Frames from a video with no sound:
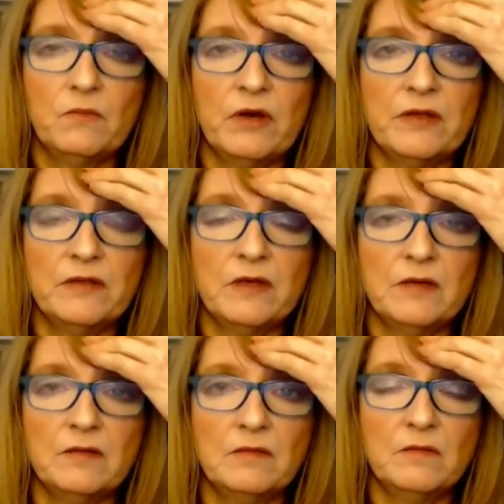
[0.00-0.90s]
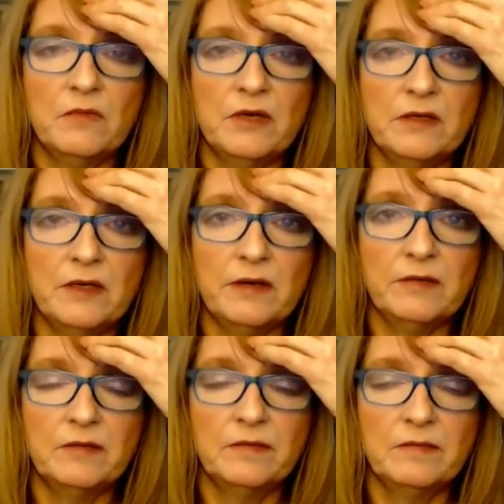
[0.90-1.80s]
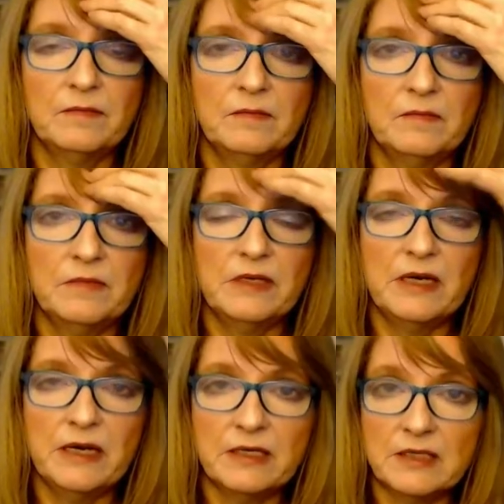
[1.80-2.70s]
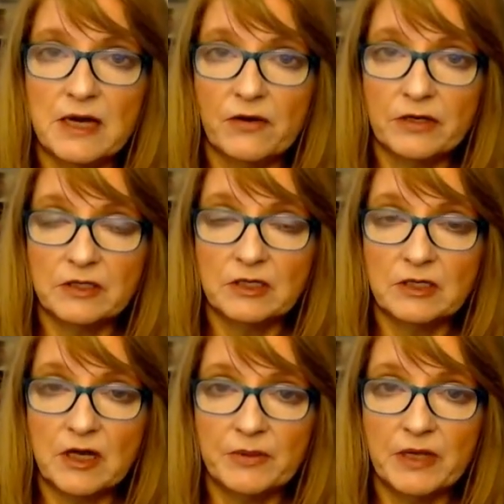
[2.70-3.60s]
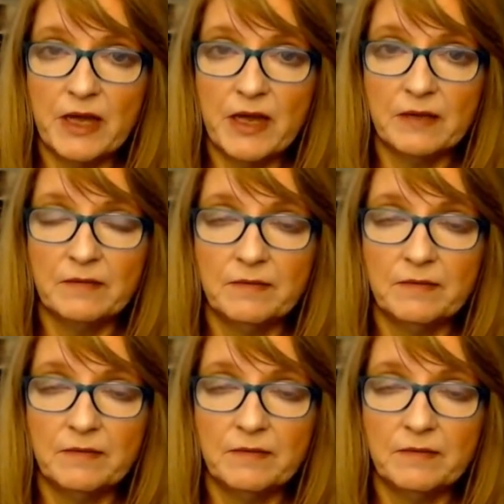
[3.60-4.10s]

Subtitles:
Breath in, breath out. And the next hour, it's the top of the head.